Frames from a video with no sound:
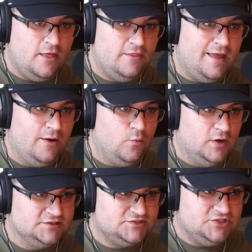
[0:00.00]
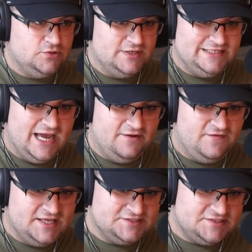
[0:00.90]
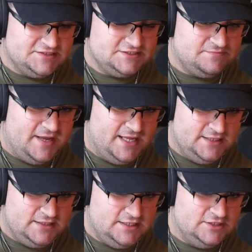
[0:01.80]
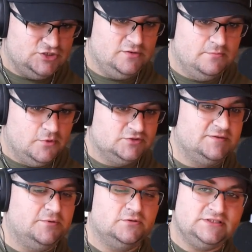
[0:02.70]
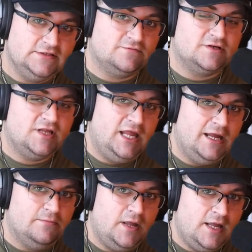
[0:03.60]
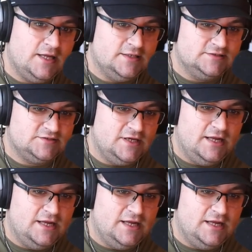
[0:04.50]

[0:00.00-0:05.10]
that wants to divest spend into multiple different campaigns